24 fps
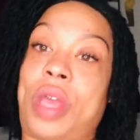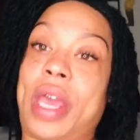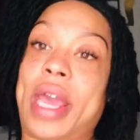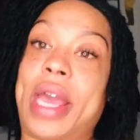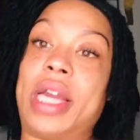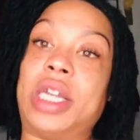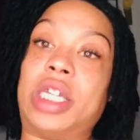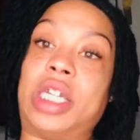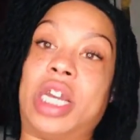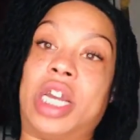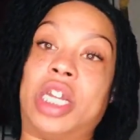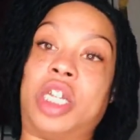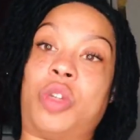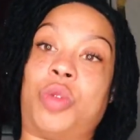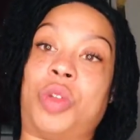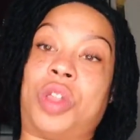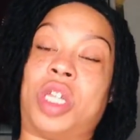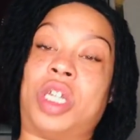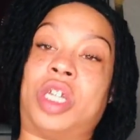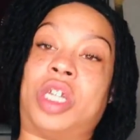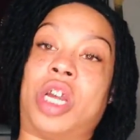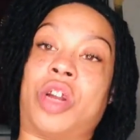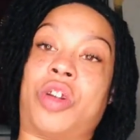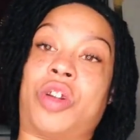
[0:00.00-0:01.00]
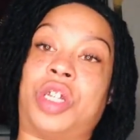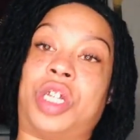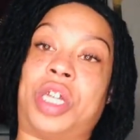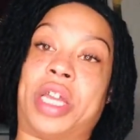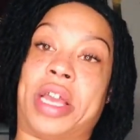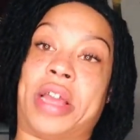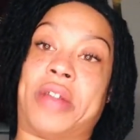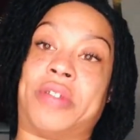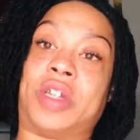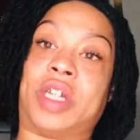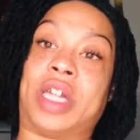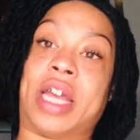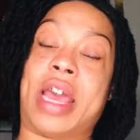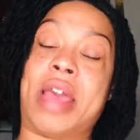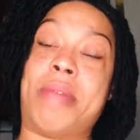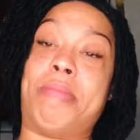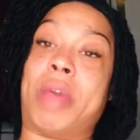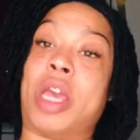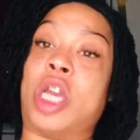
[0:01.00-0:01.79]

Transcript: can change it with the Secretary of State.